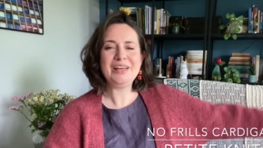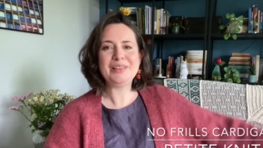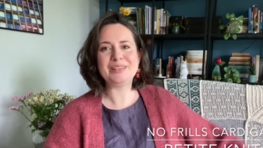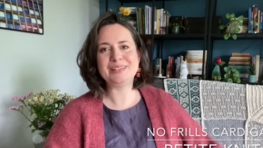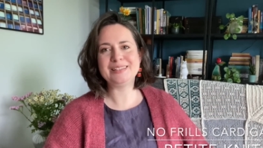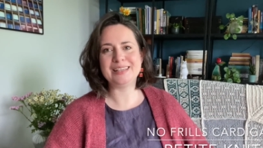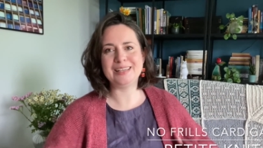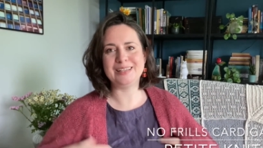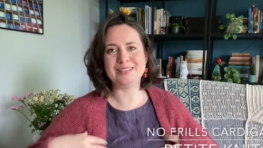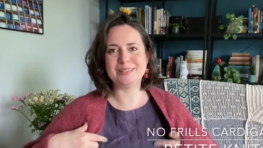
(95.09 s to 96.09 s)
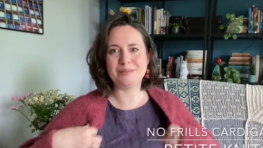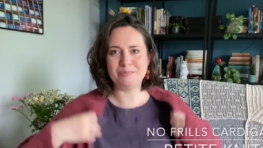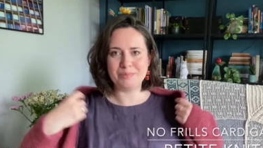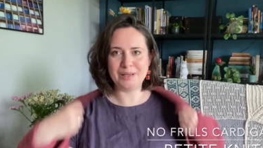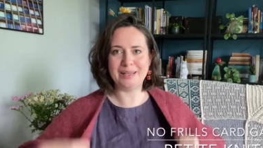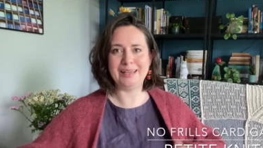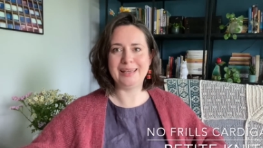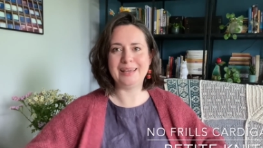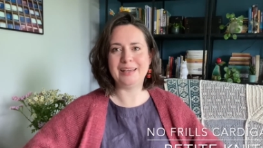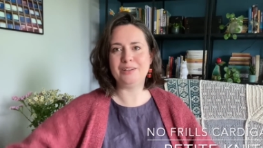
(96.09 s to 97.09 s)
This is
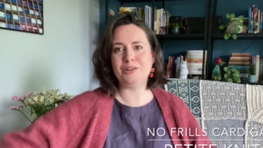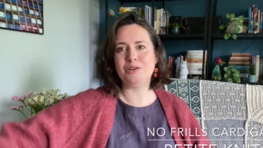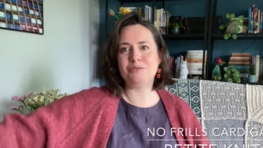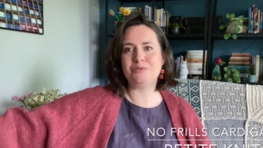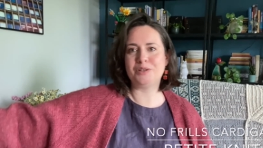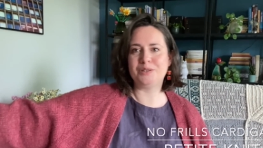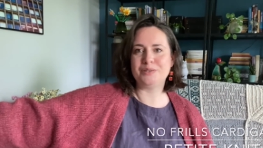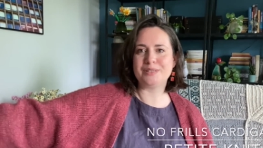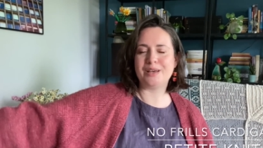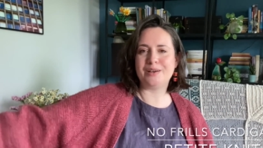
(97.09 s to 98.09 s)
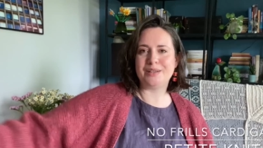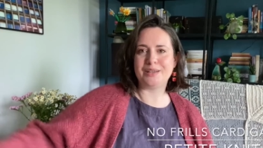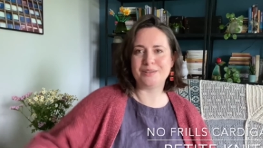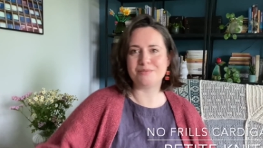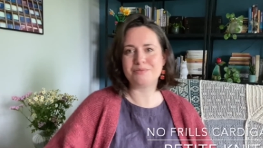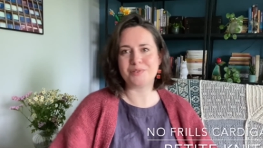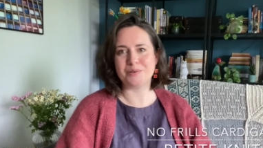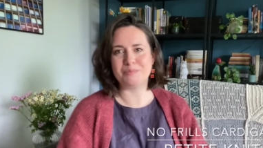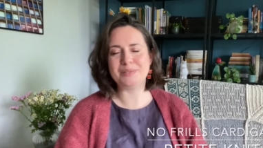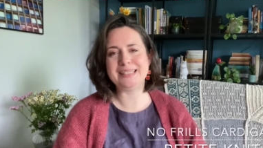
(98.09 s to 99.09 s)
my no frills cardigan
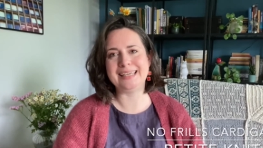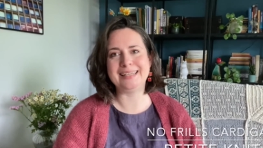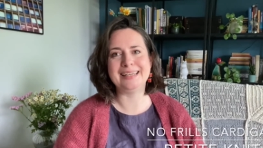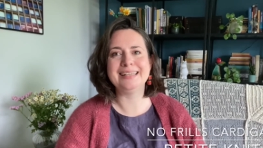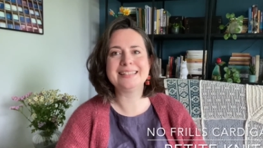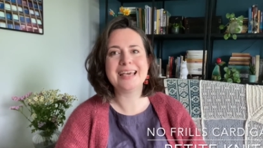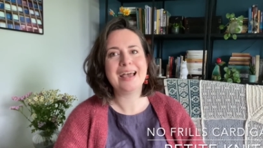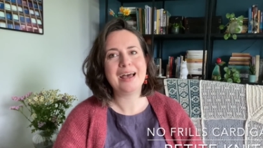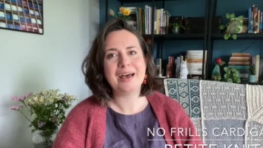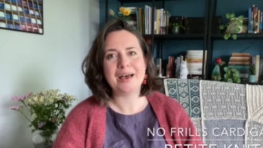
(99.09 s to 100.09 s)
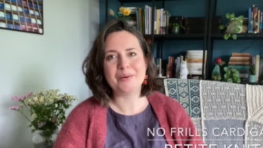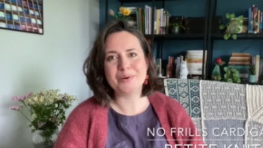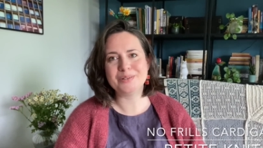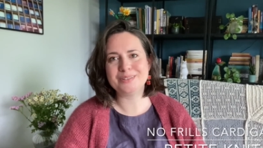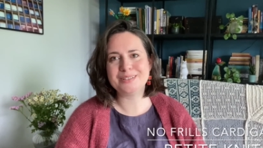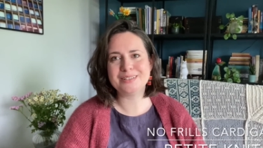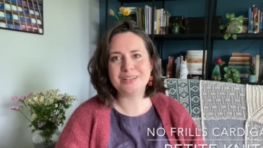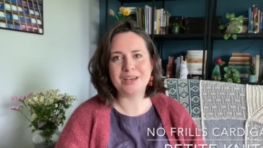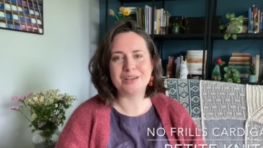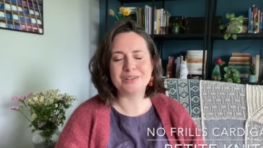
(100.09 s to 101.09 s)
from Petite Knit. I won't
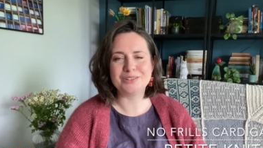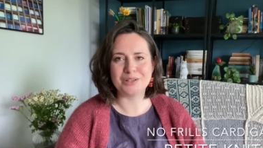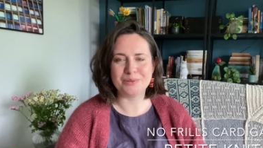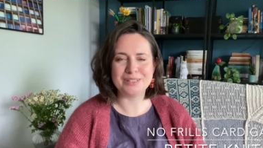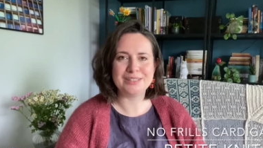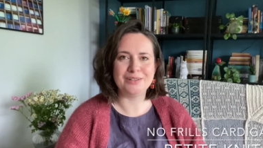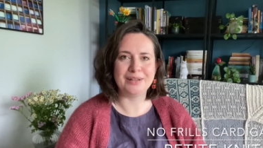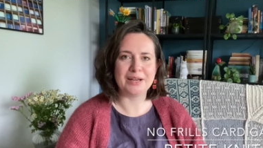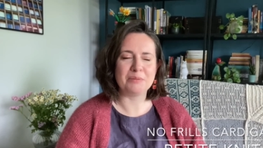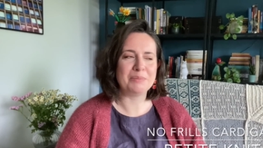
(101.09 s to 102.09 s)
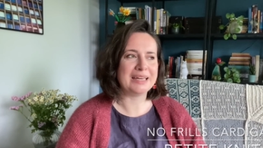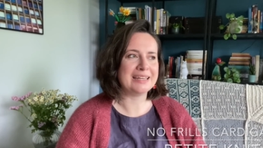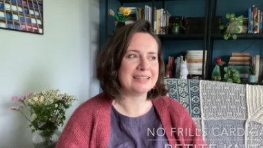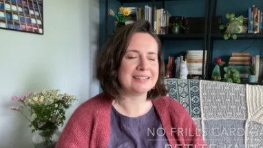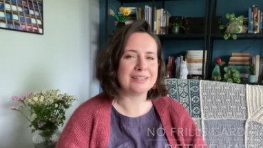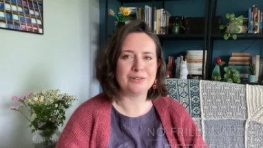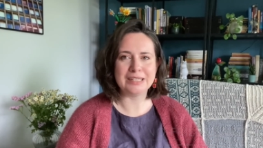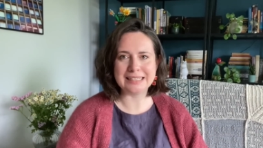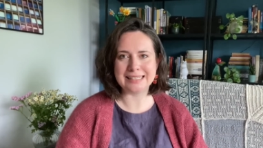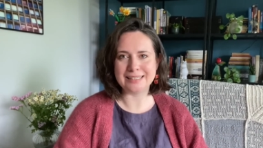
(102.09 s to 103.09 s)
show it to you now because you're going
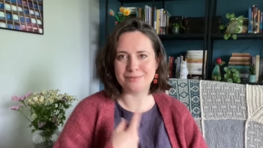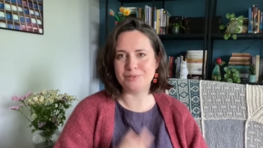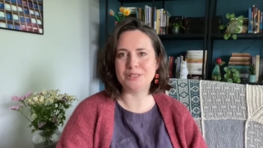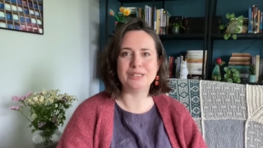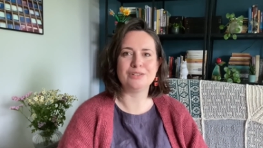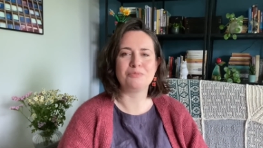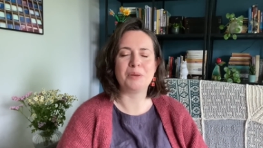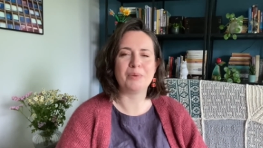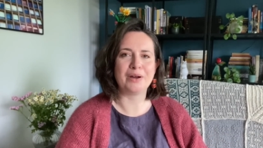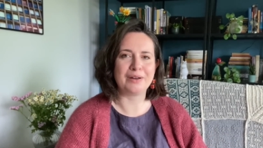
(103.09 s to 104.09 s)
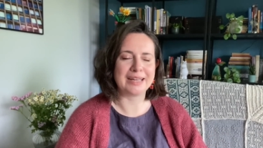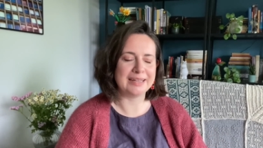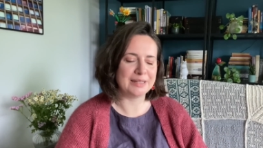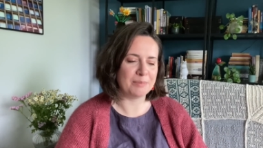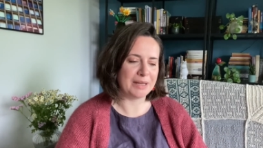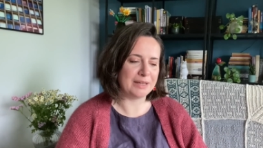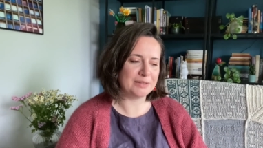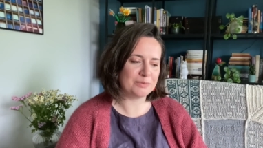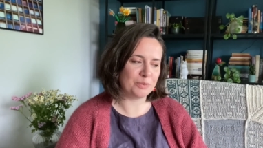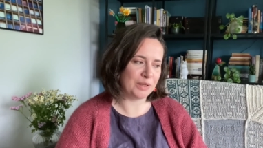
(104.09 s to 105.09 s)
to see some footage of me wearing it in a minute
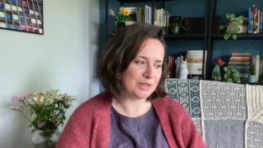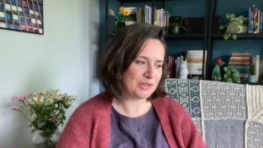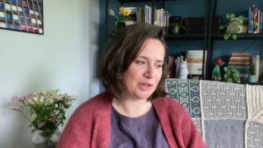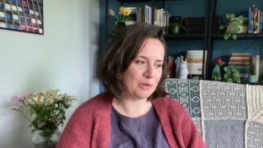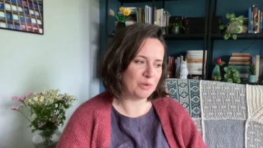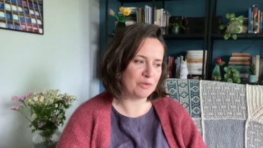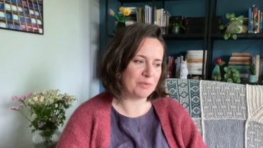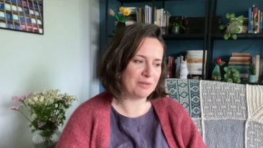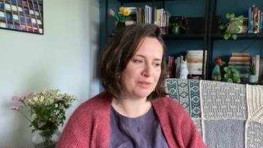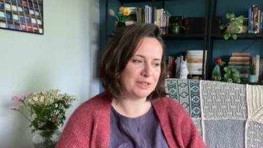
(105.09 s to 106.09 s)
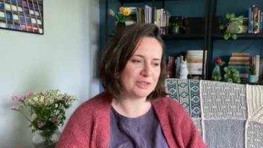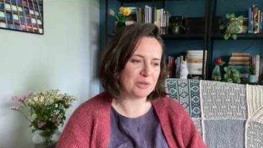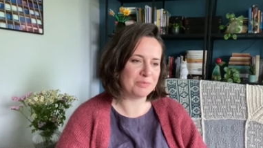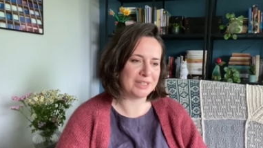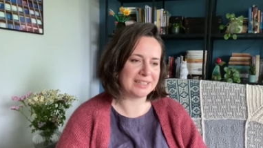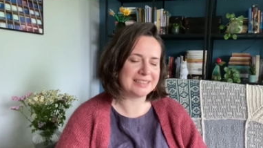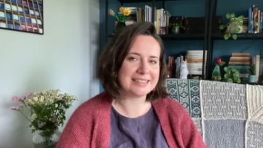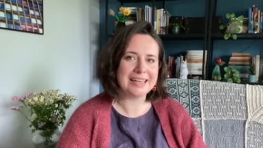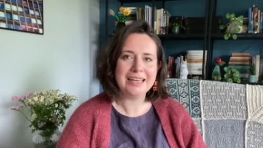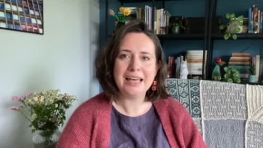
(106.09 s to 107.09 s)
when I show you one of my finished objects.
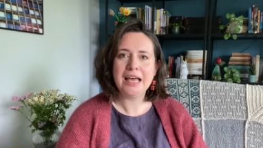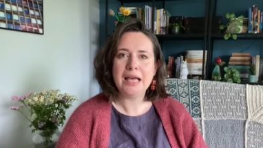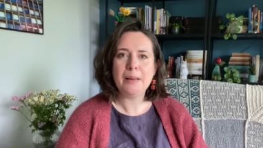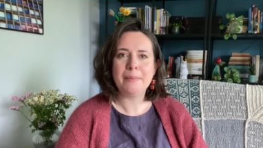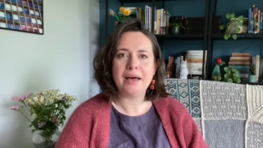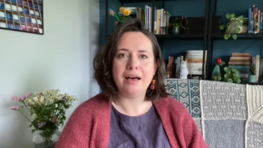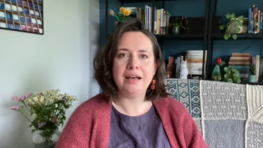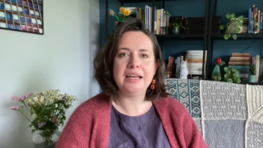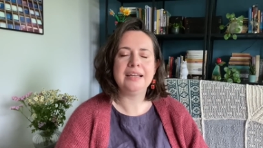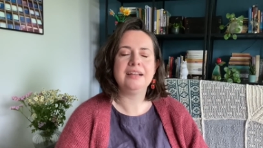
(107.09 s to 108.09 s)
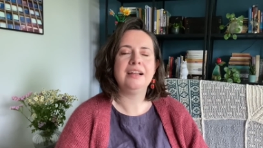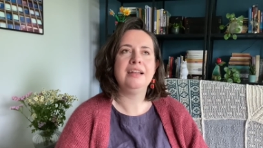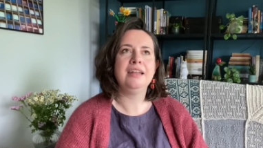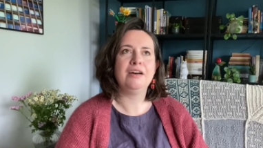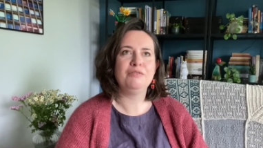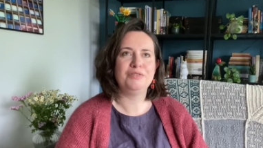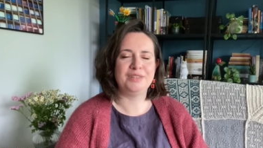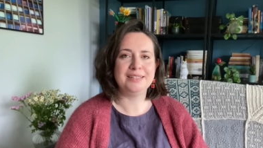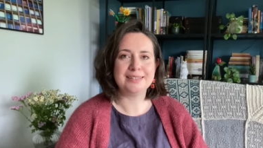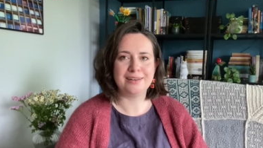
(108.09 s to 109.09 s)
But I love
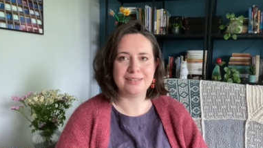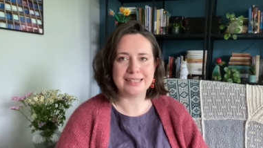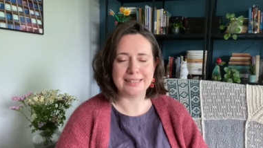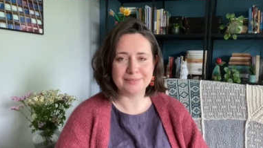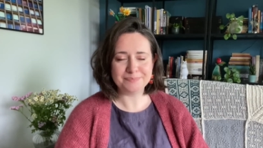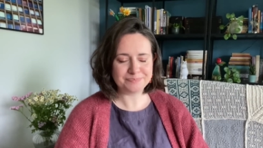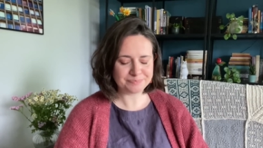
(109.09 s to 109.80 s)
this cardigan.